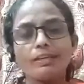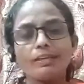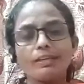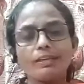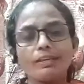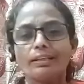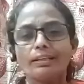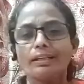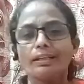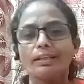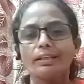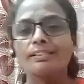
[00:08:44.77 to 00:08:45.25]

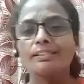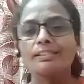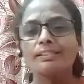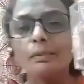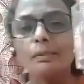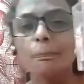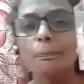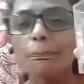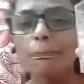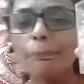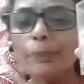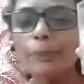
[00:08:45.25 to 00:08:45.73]
it's a
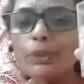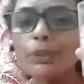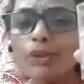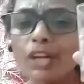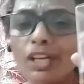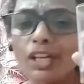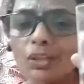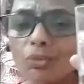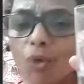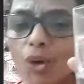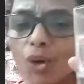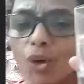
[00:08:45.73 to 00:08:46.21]
pure
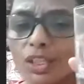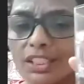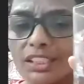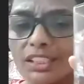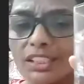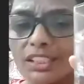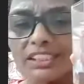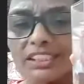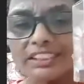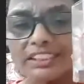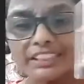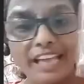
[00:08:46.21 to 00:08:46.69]
water.
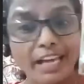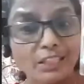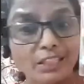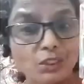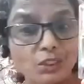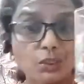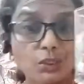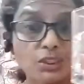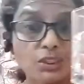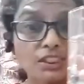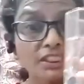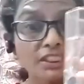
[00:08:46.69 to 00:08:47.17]
Can
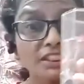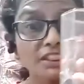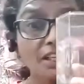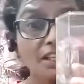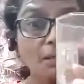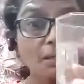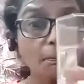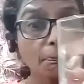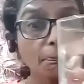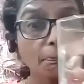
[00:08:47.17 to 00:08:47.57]
you see a